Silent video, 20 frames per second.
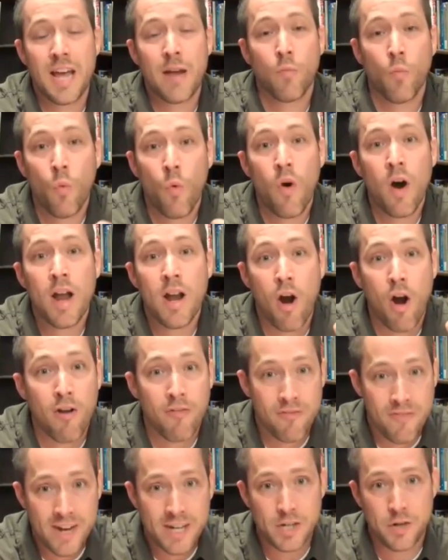and won our
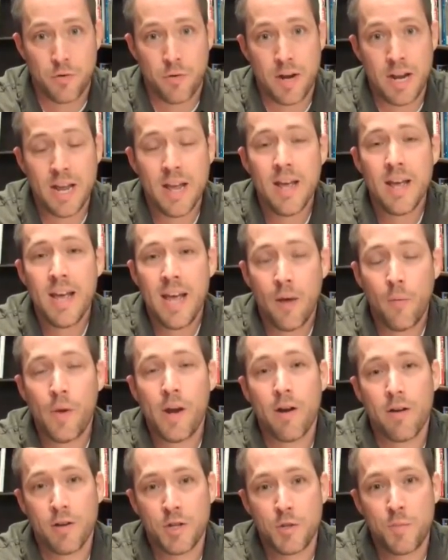victory. And we
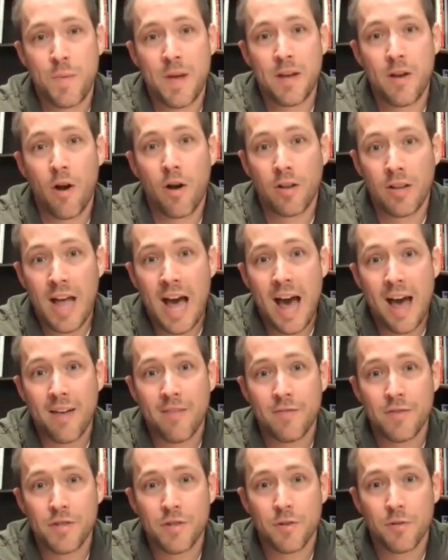are to spend our
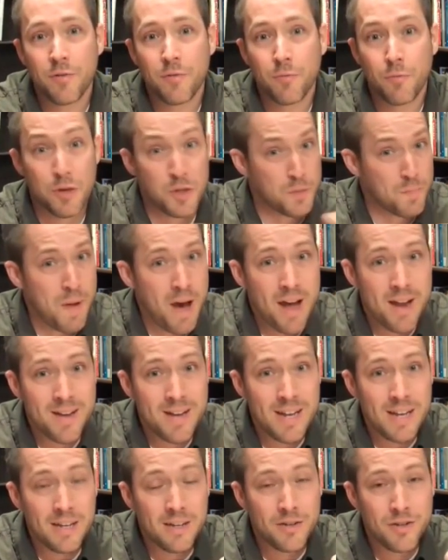lives
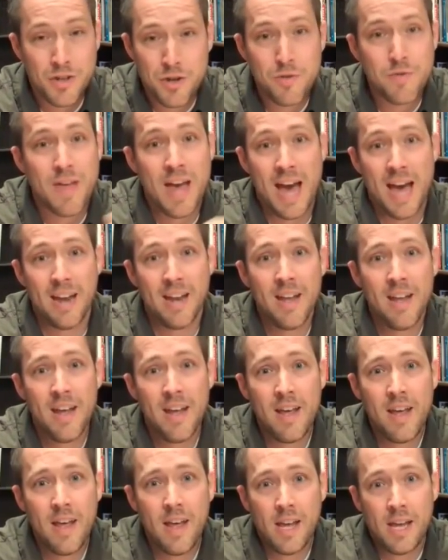responding to that.
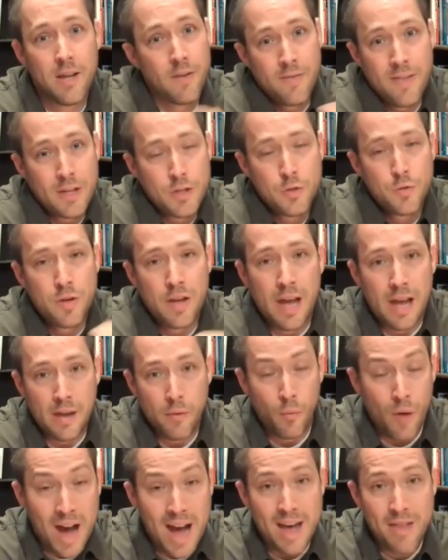That's uh,
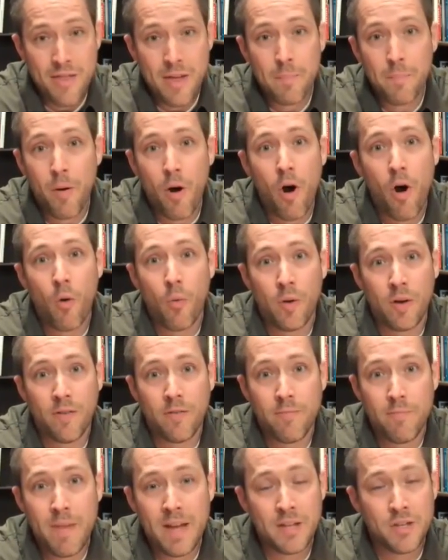why I think Paul would
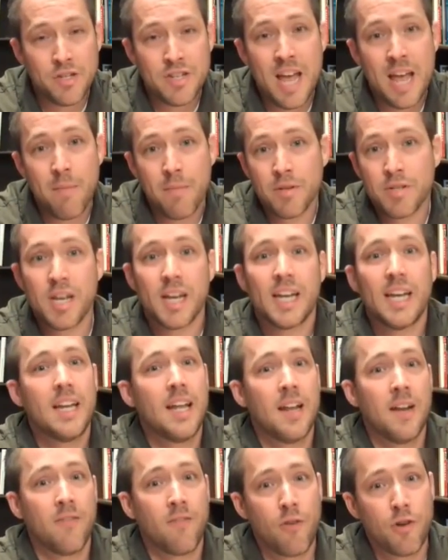have made statements like he
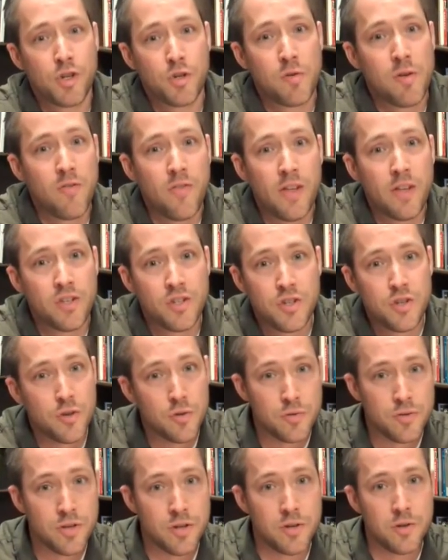did in 1 Corinthians 2
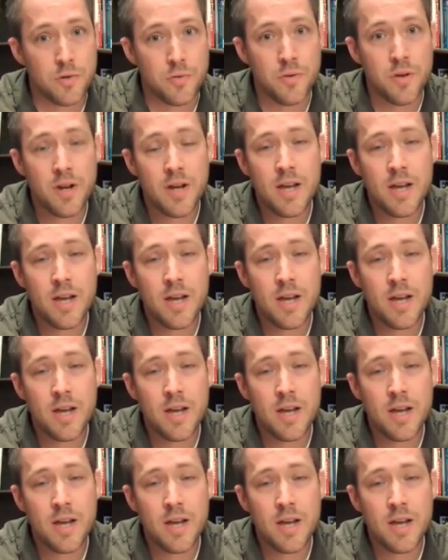2,